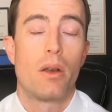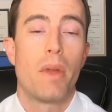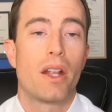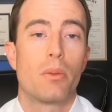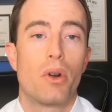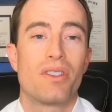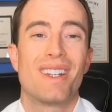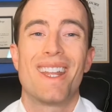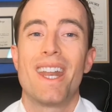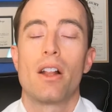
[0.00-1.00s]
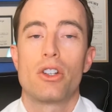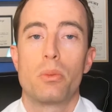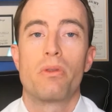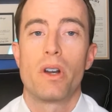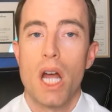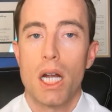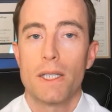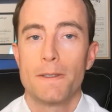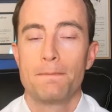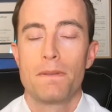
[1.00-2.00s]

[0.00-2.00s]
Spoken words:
and make the person ineligible for DACA.